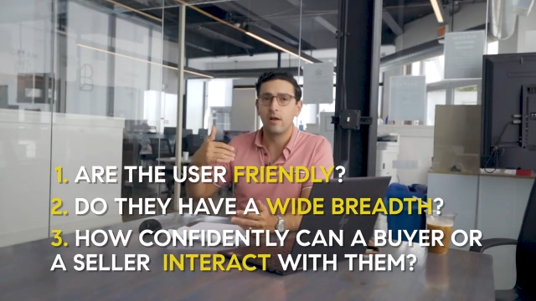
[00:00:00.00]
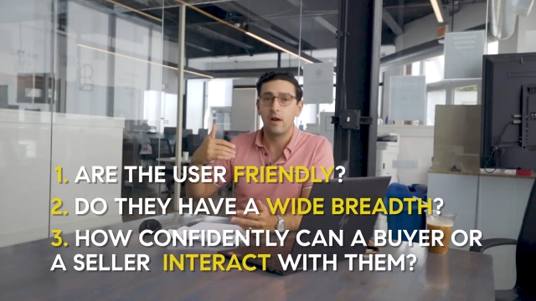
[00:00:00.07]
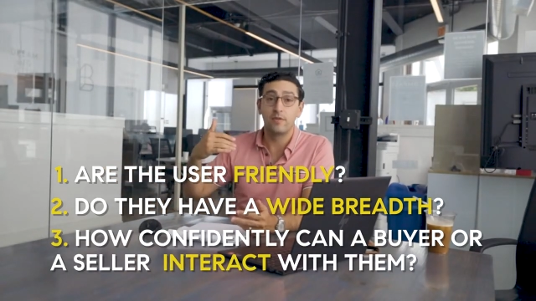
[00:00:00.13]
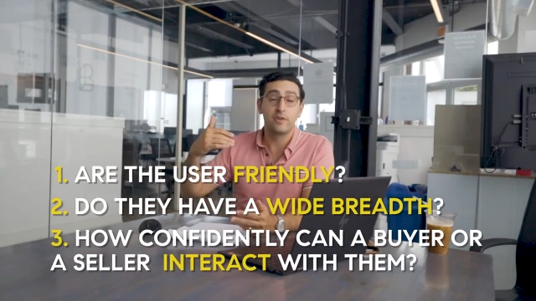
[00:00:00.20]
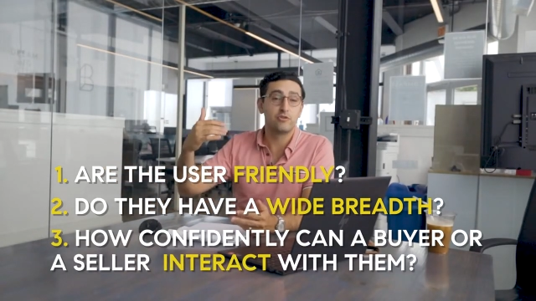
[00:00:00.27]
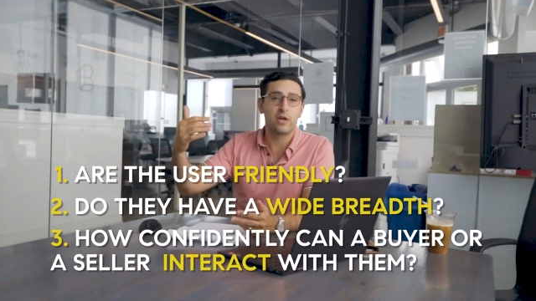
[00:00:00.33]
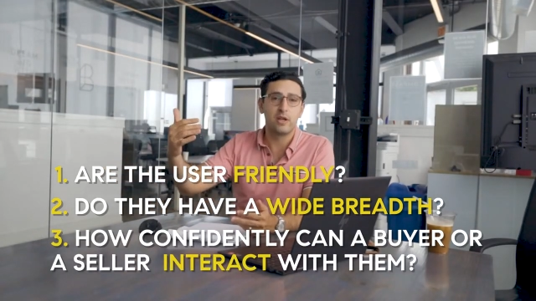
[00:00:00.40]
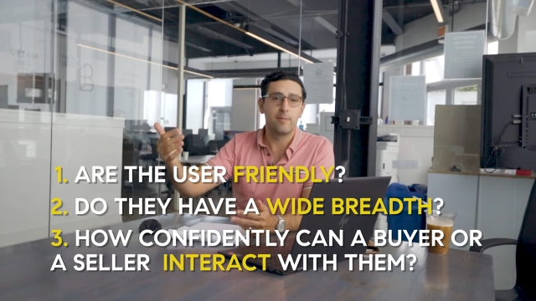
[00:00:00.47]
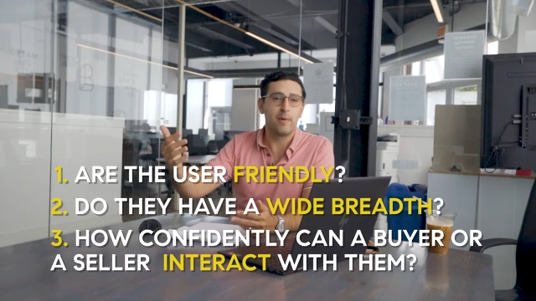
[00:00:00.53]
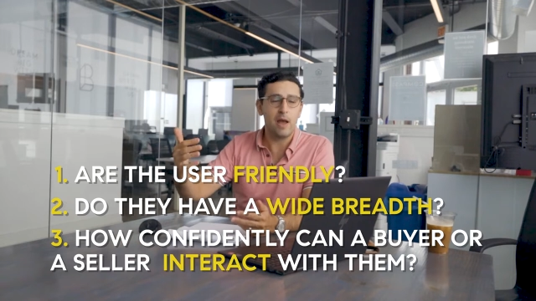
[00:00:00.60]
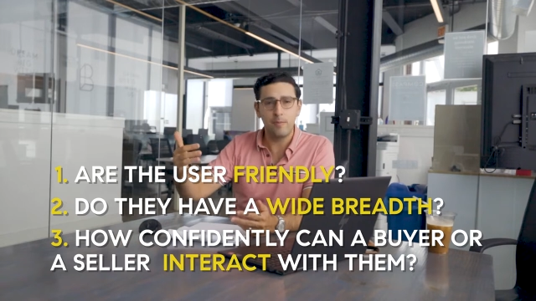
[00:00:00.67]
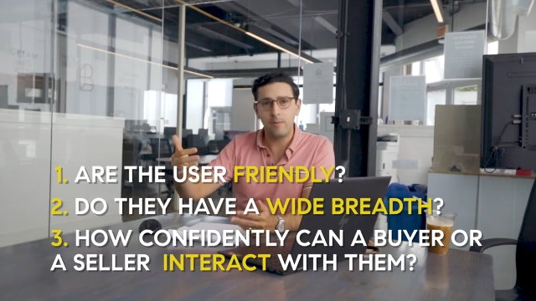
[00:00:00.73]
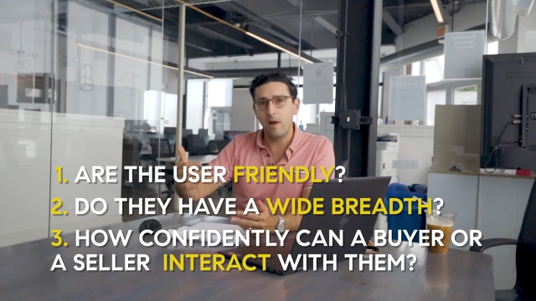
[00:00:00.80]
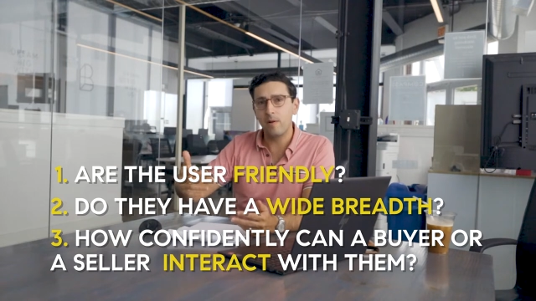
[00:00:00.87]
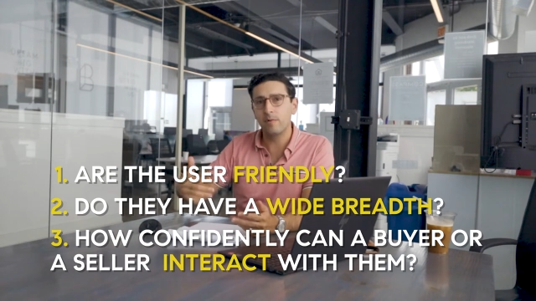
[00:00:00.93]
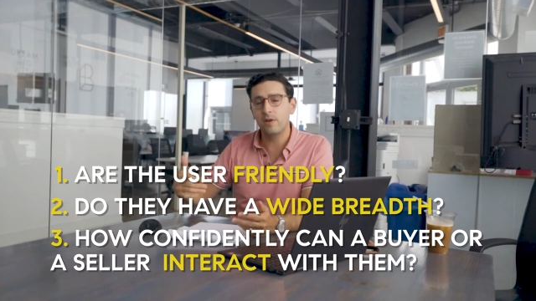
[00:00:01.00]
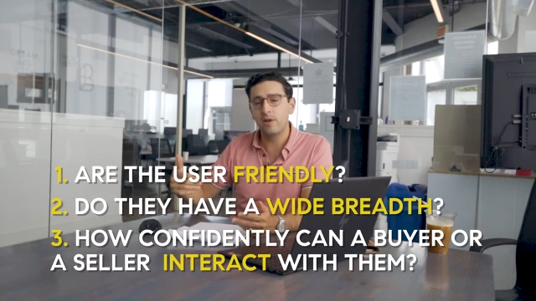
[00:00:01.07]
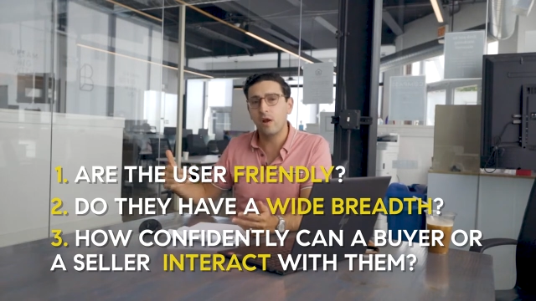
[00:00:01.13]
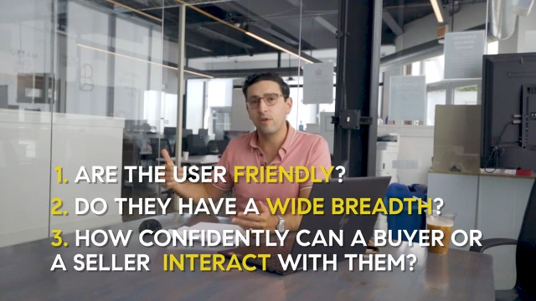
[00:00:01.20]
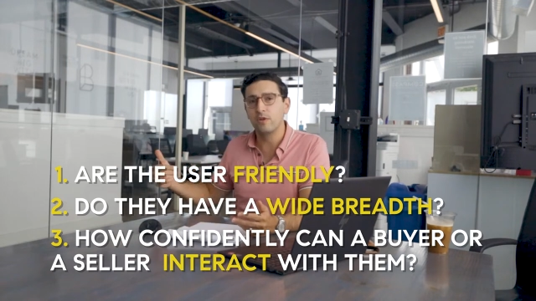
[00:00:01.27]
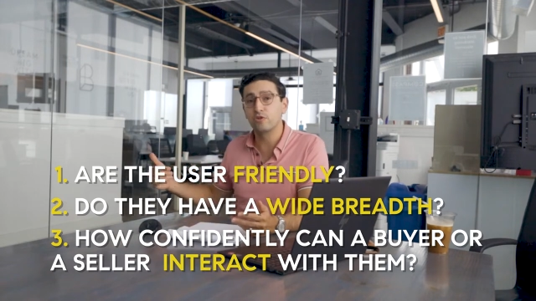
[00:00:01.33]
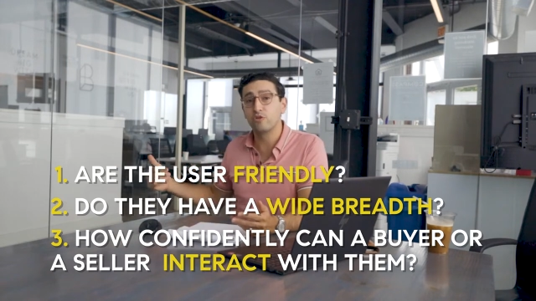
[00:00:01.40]
Are they trying to buy a property?
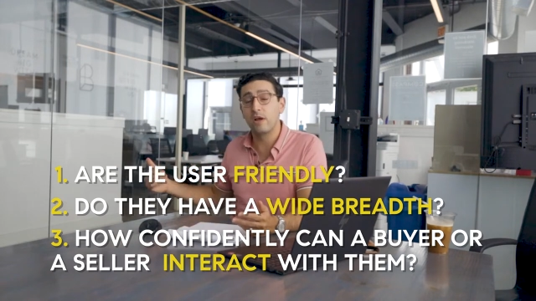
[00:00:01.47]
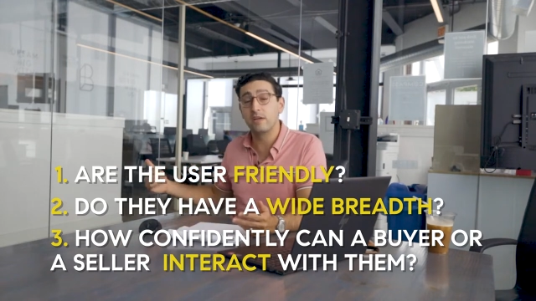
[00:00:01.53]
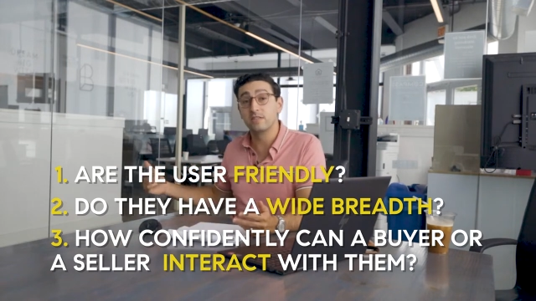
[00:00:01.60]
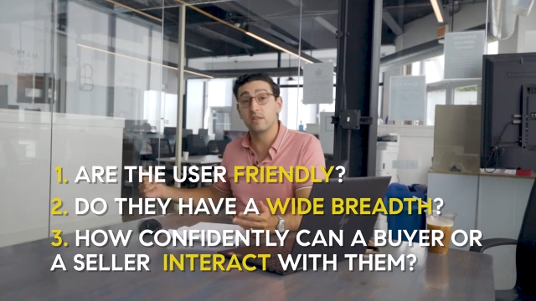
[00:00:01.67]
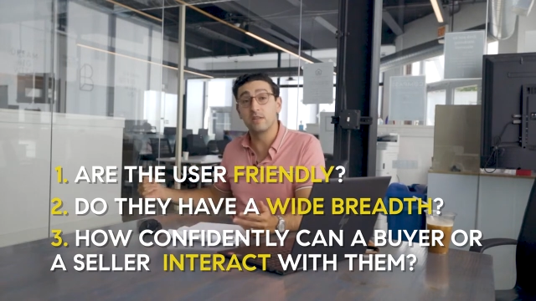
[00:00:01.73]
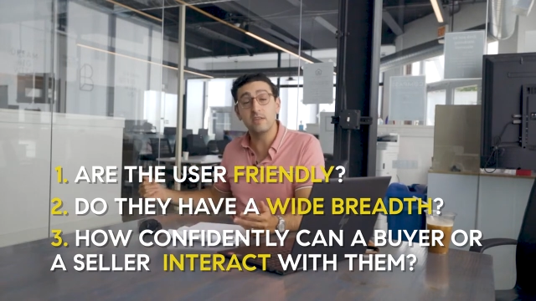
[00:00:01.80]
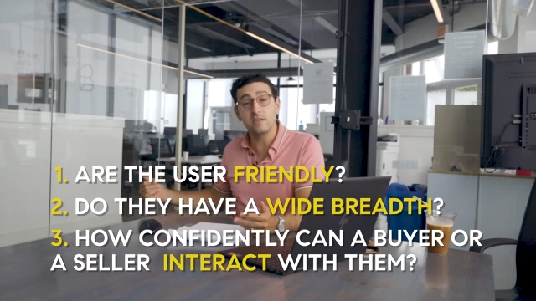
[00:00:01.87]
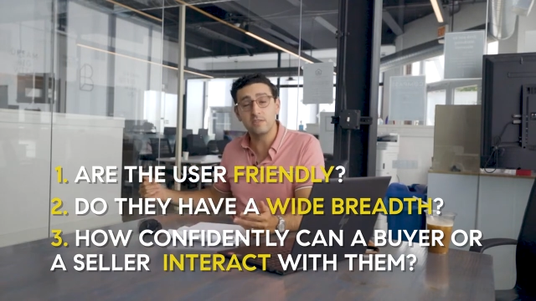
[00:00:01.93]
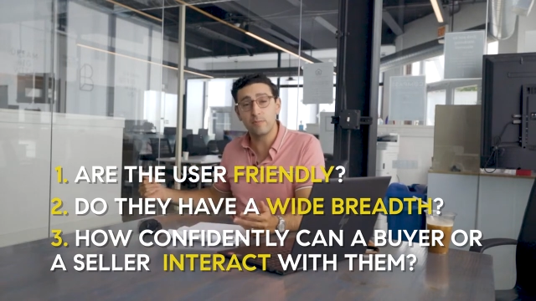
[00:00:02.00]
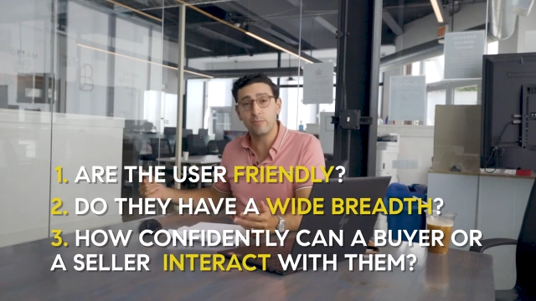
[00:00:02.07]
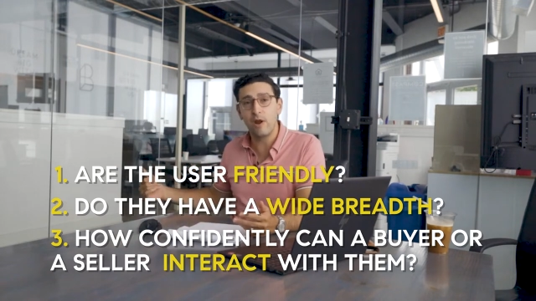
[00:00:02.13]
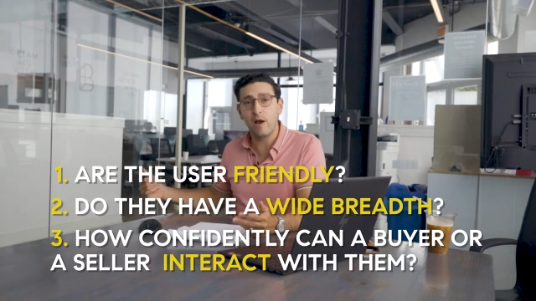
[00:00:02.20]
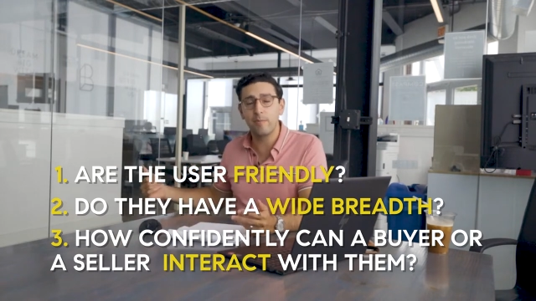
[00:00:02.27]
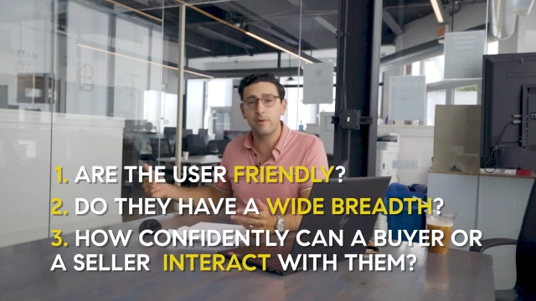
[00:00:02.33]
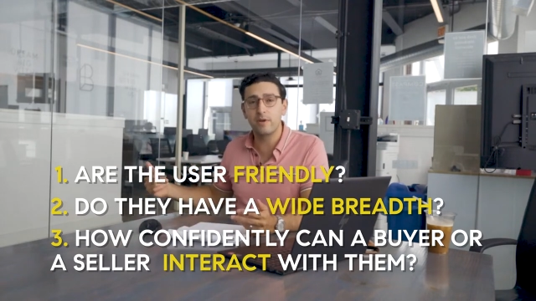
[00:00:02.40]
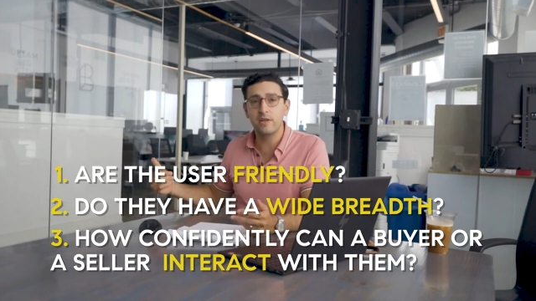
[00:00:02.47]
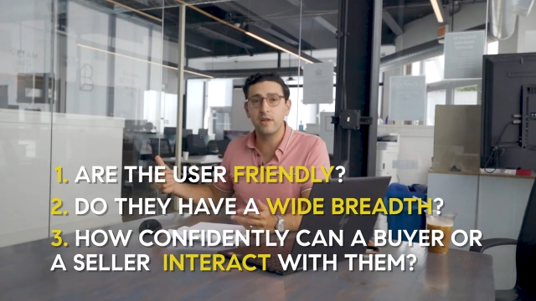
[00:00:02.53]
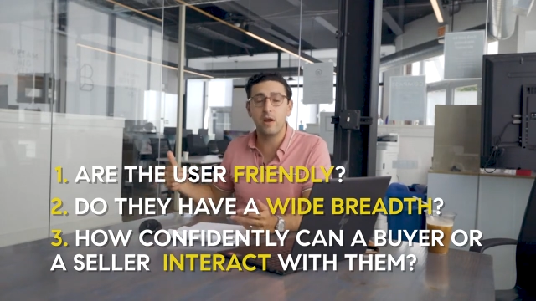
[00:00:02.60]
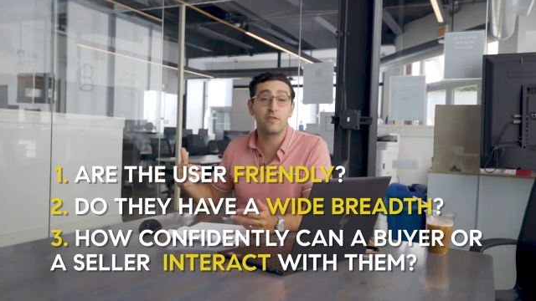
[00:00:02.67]
Are they trying to list a property?